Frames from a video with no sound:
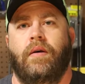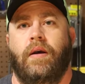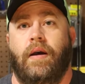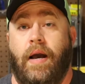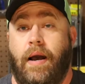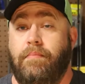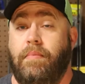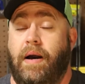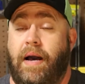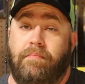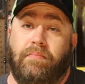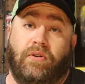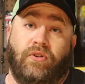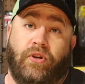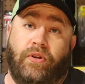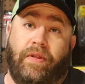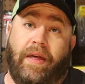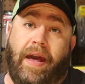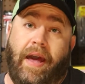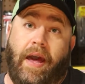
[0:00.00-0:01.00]
I
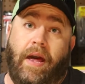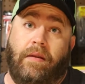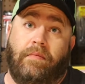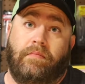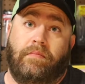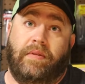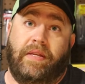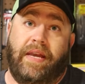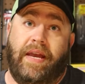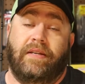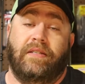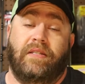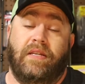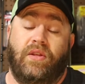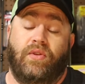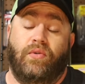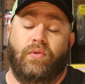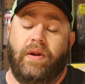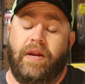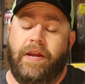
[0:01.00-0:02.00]
butchered that. The
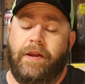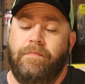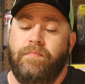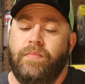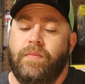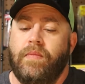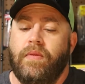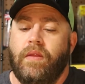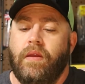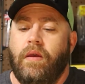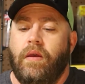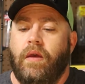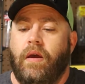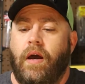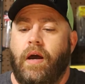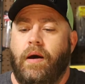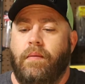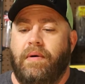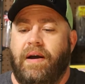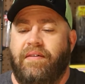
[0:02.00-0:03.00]
XD3.
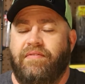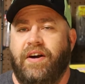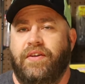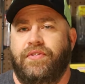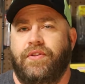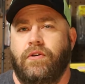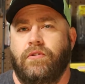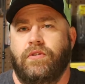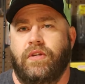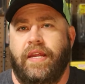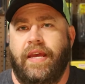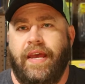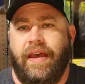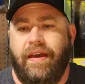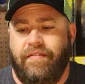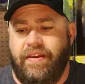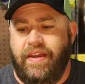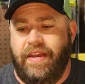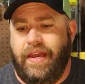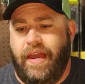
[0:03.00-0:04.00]
I've got those in
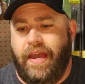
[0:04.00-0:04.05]
heavy,